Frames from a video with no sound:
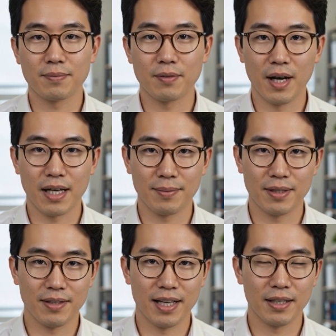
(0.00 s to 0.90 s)
For a
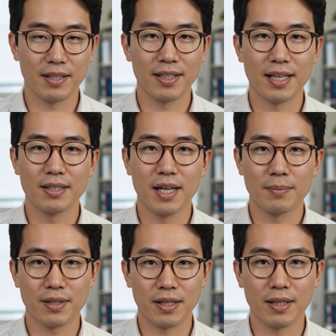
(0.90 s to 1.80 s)
high-specification
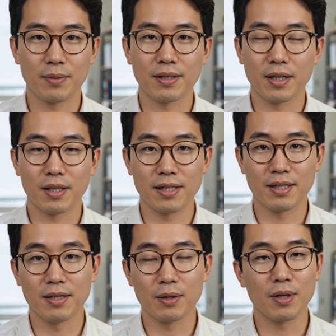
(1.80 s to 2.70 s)
desktop machine with
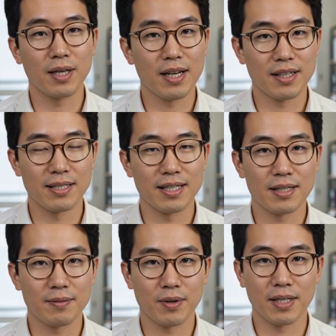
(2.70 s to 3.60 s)
32 or
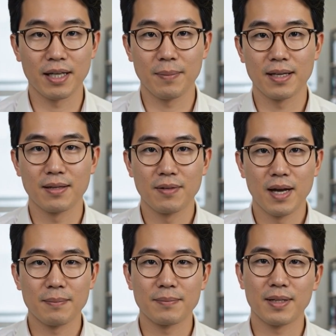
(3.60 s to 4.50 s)
64 gigabytes of
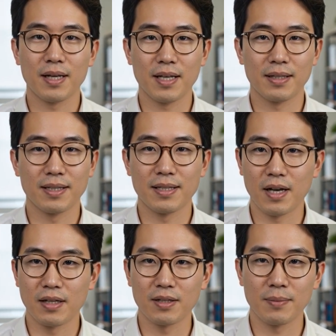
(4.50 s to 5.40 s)
RAM, these
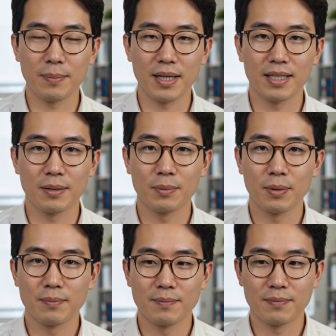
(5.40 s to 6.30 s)
costs may be
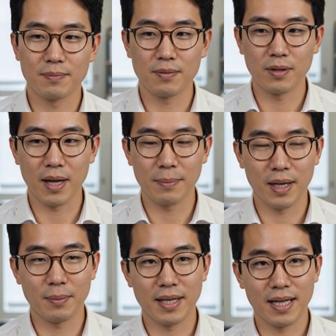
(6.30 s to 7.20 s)
acceptable. For a
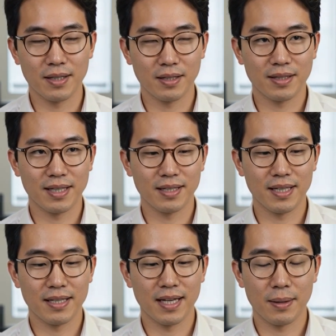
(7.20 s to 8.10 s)
laptop with 8 or
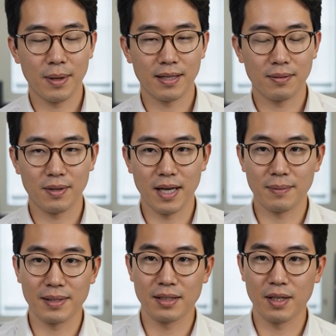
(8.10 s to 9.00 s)
16 gigabytes of
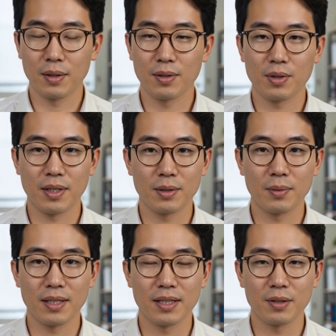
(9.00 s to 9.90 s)
RAM that is also trying to
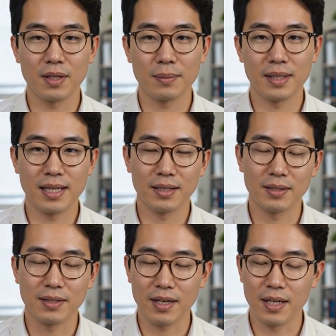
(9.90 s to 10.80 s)
run its own
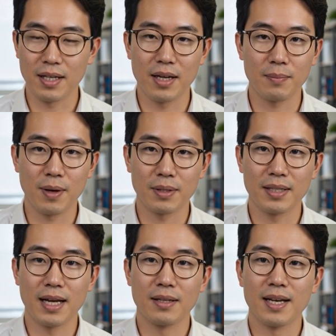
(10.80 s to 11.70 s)
applications,
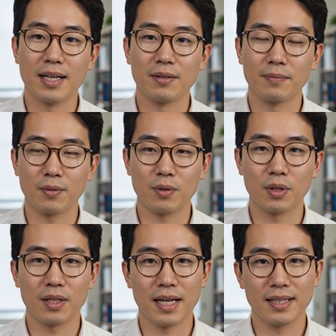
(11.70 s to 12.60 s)
permanently allocating 4
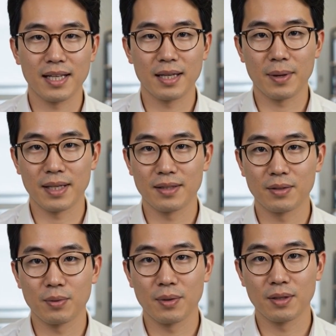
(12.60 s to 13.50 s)
or 8 gigabytes
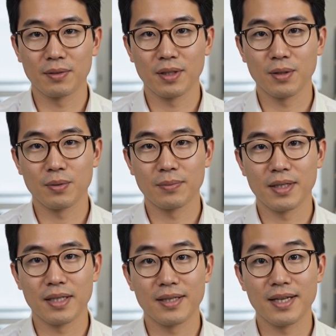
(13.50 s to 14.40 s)
to a Windows virtual
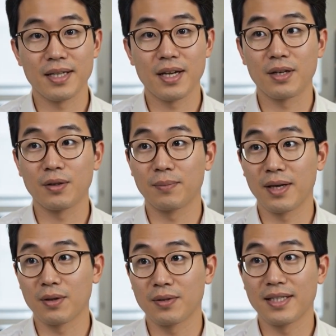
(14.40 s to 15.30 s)
machine that you
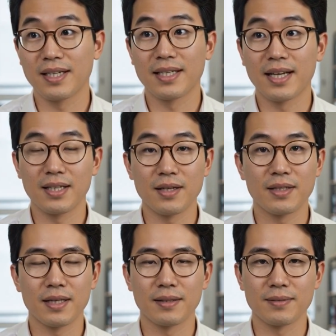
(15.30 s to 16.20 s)
may only need
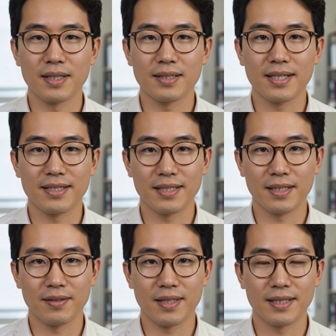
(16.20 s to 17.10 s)
occasionally is a
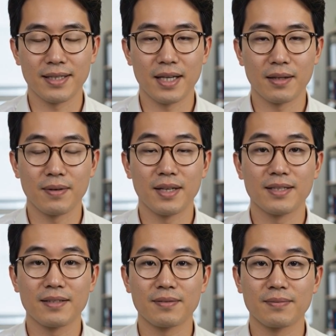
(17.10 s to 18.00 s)
significant sacrifice.